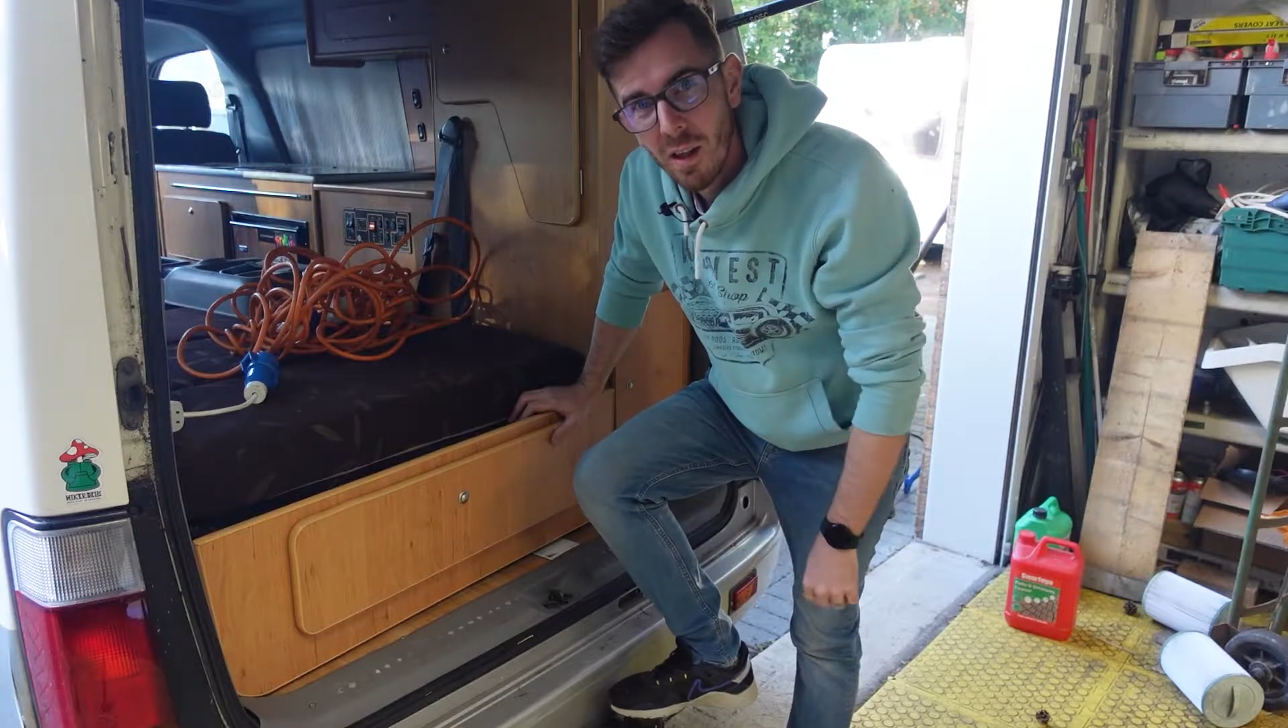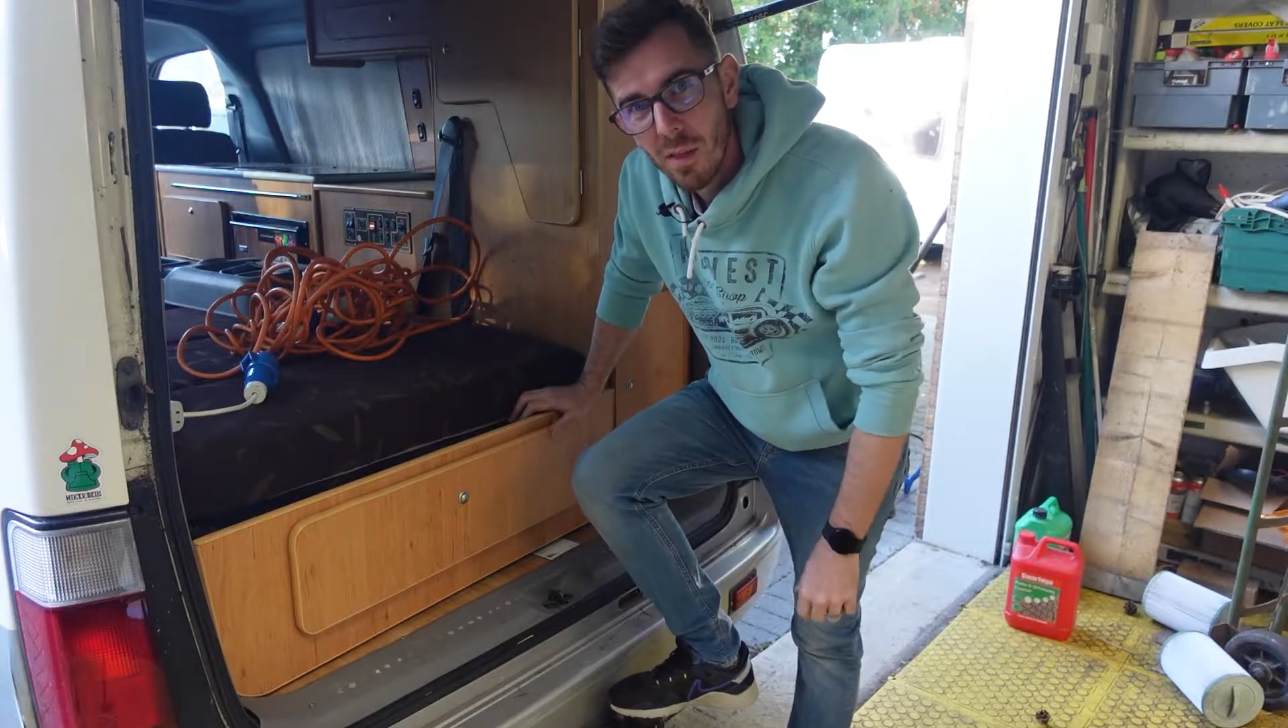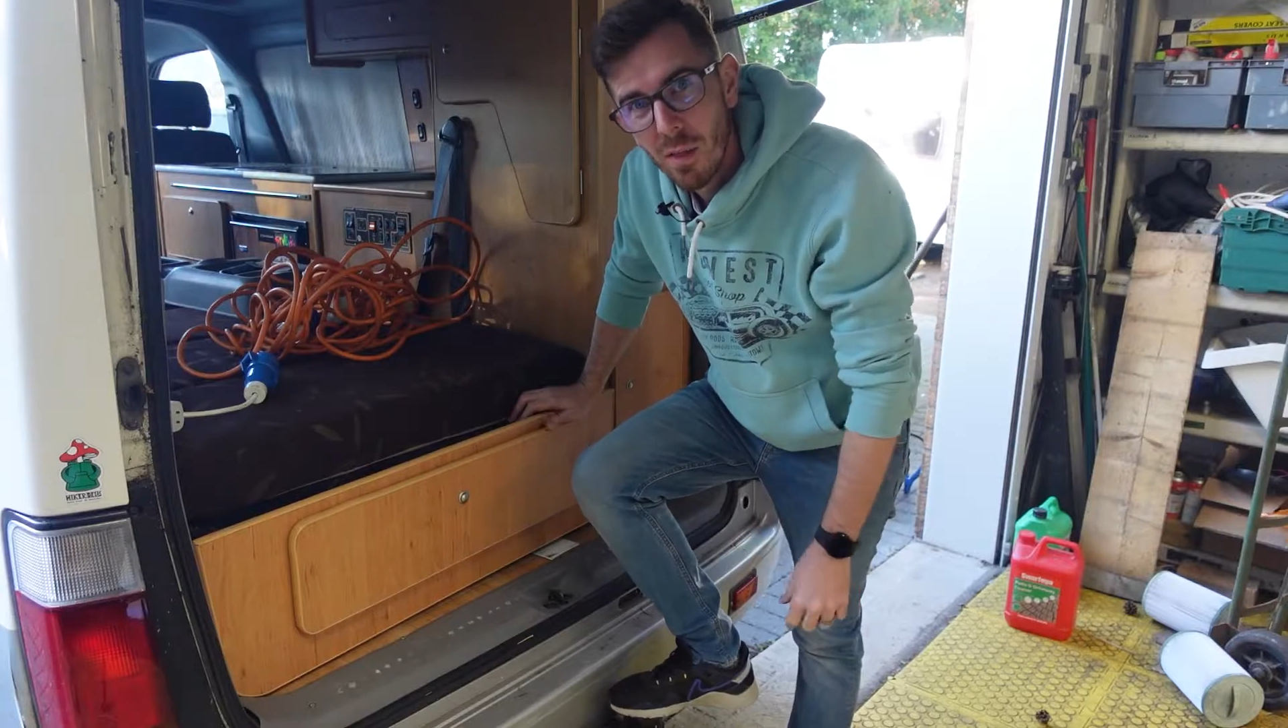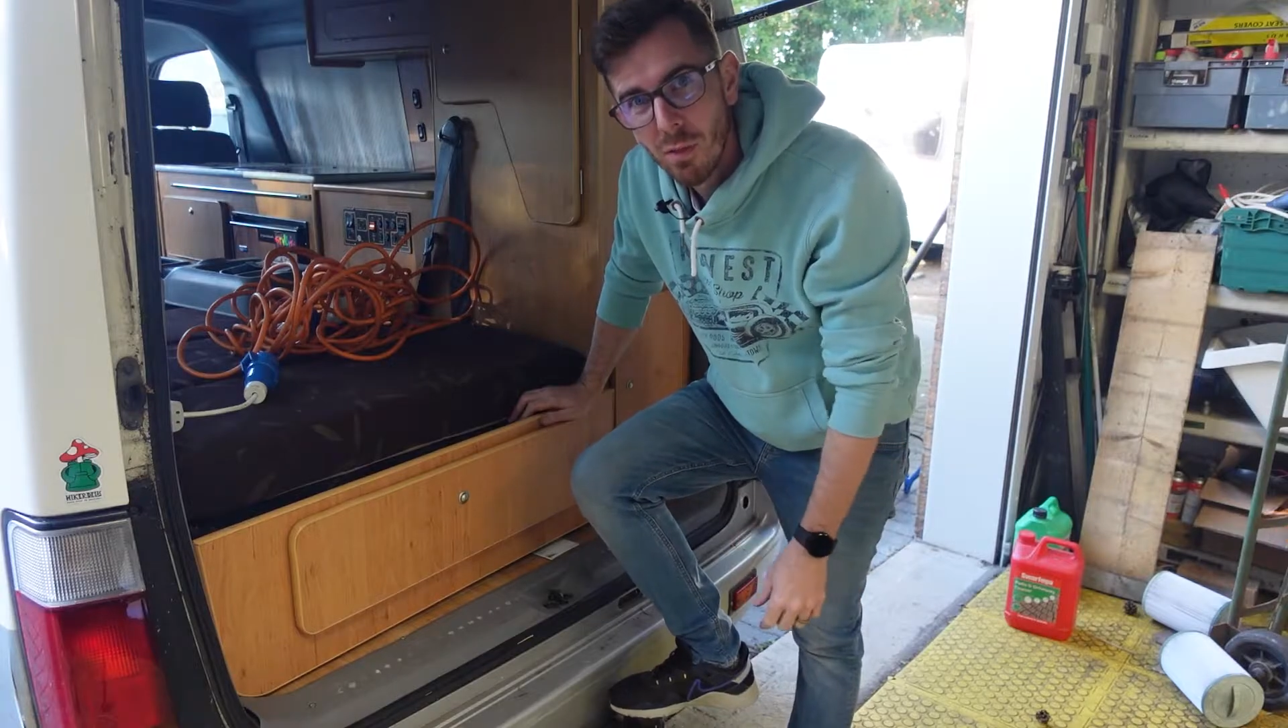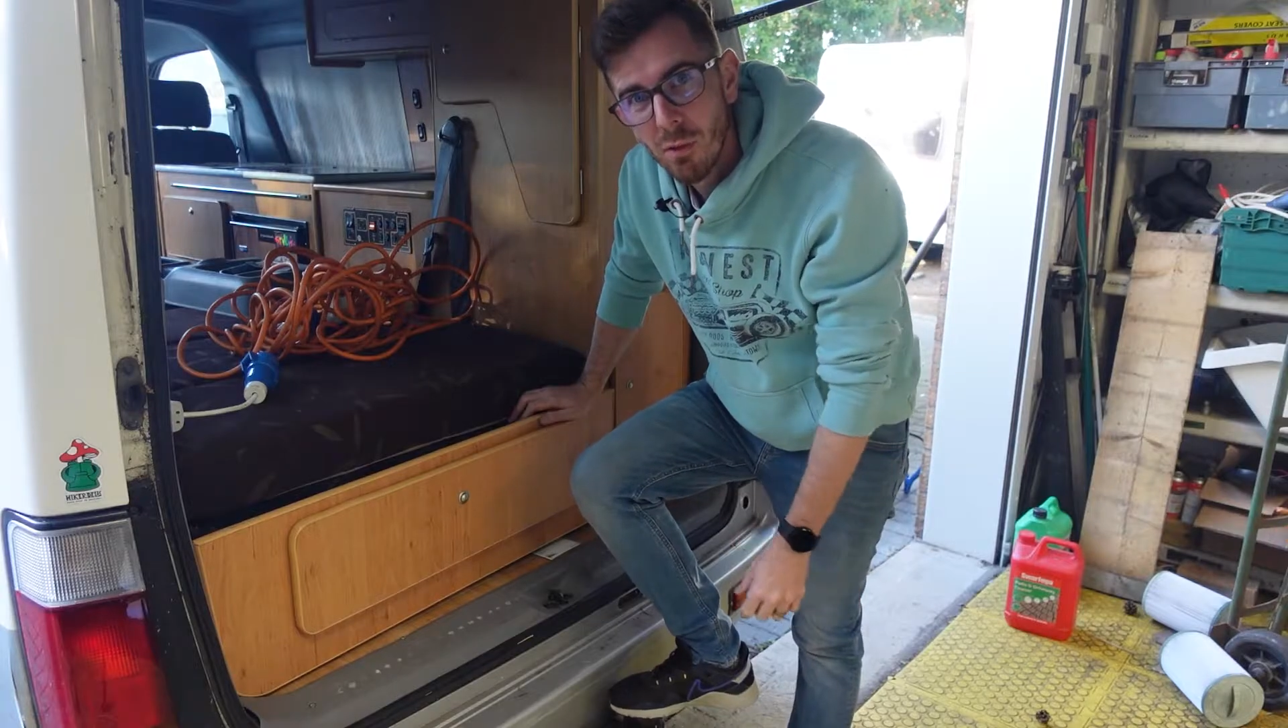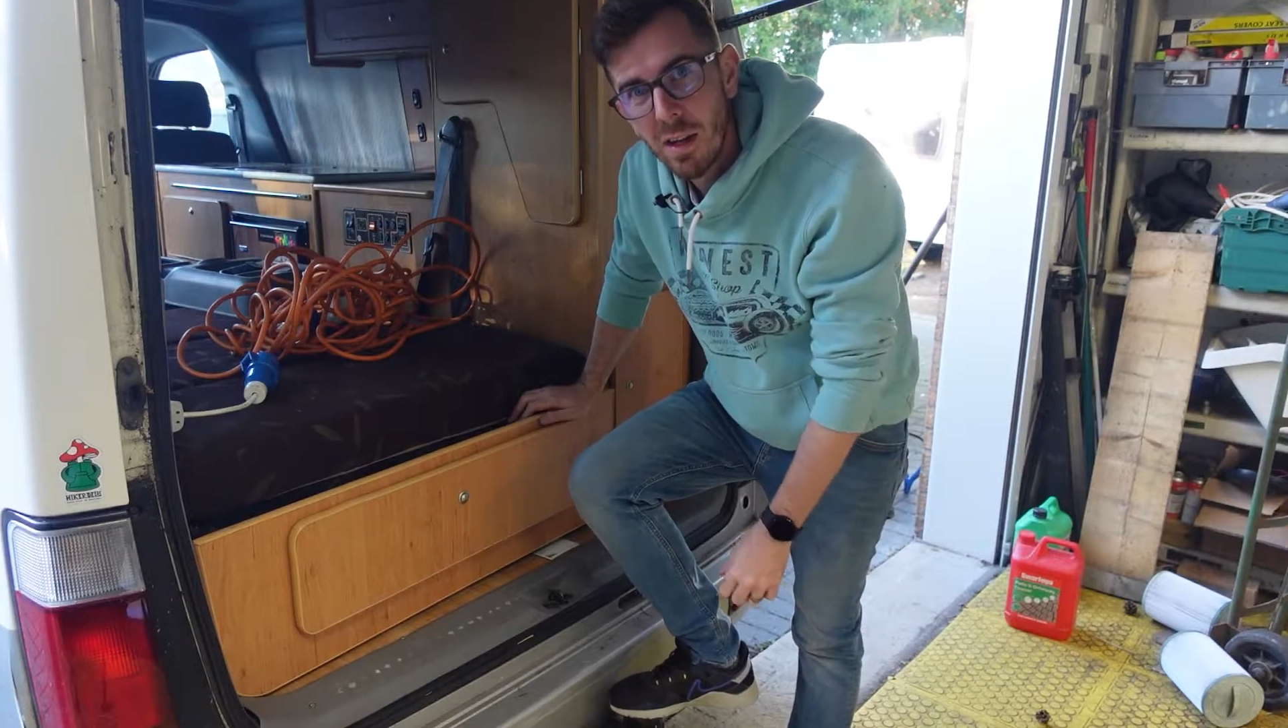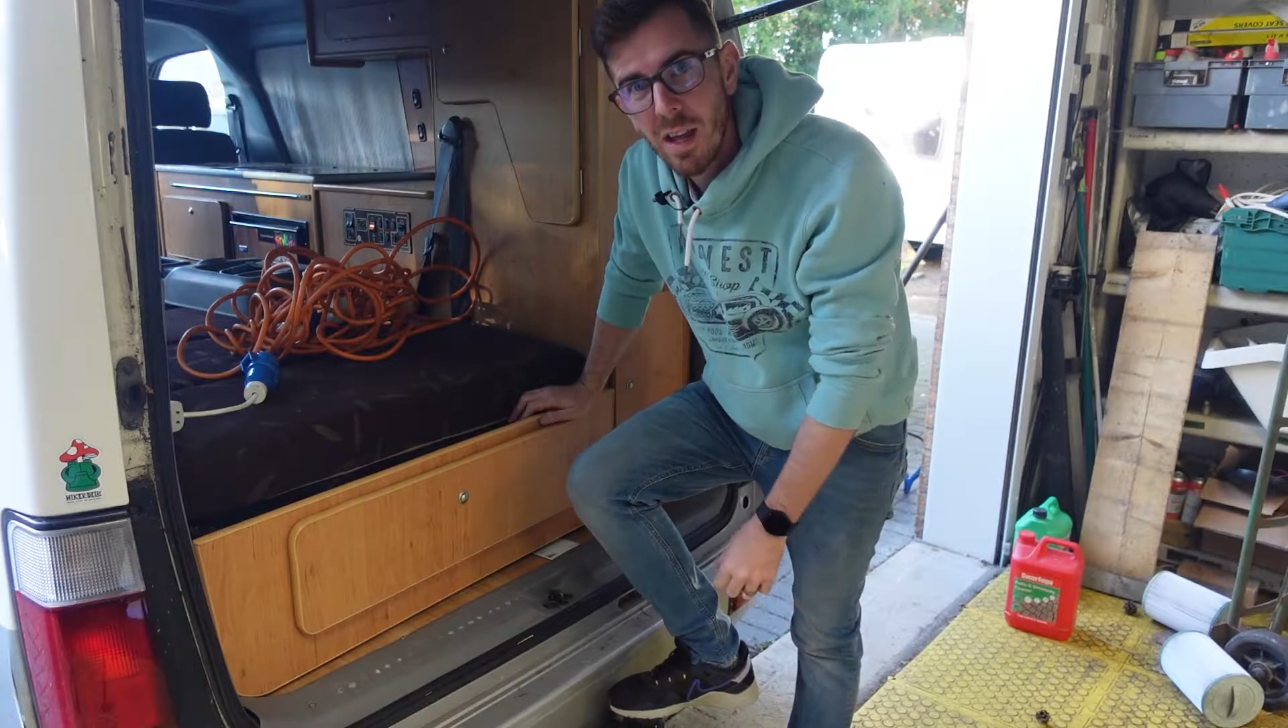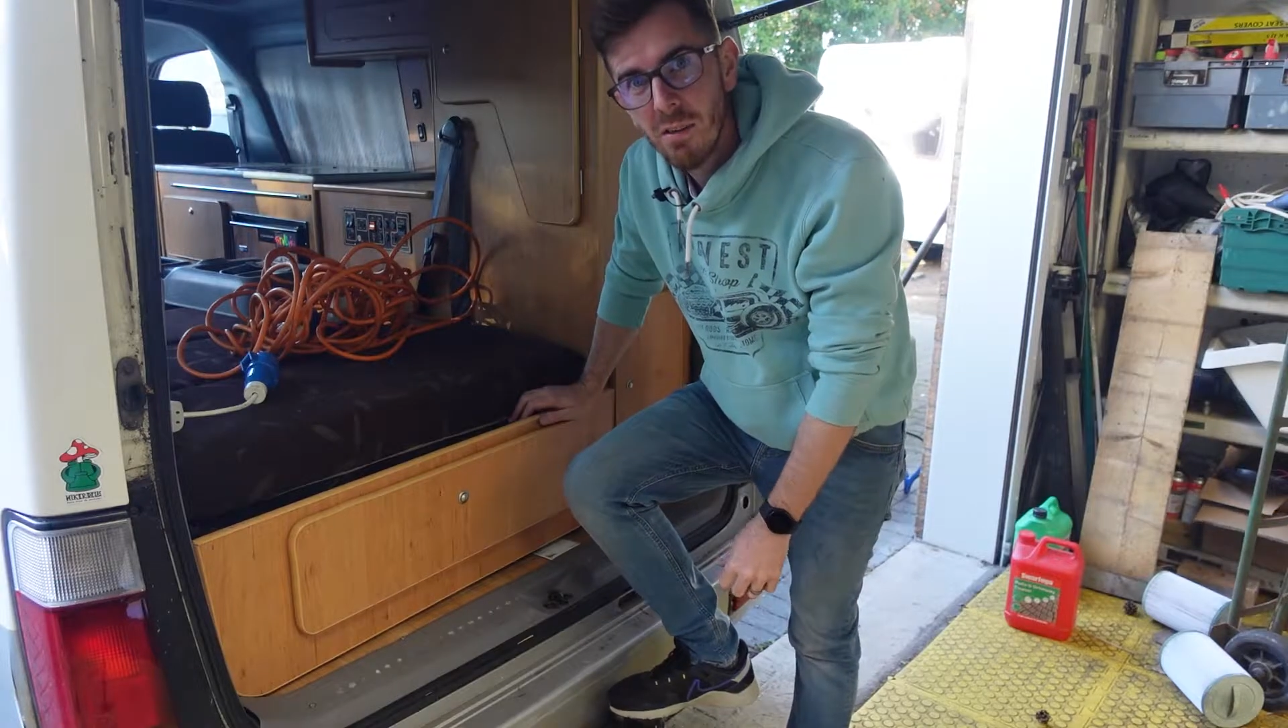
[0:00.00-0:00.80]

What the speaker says: and then 3 in